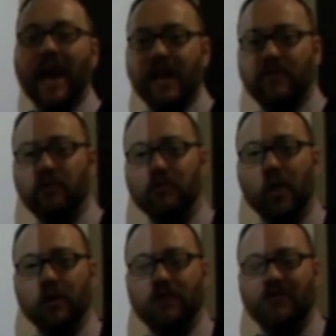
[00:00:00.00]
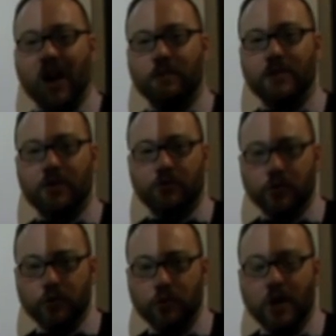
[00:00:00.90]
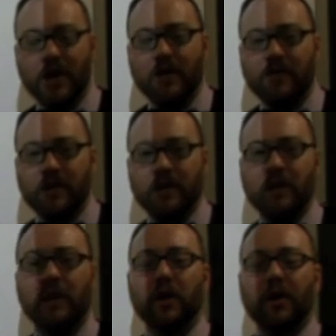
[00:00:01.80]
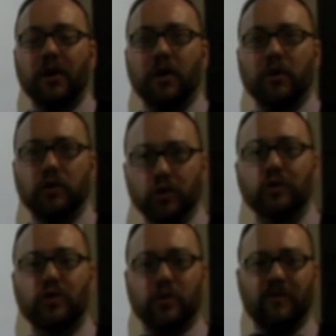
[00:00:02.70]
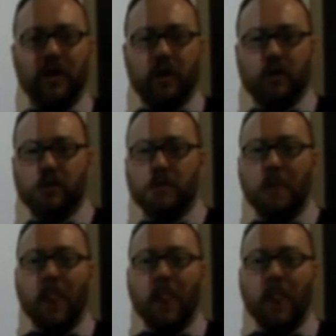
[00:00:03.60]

And if you've only found me through the YouTube videos,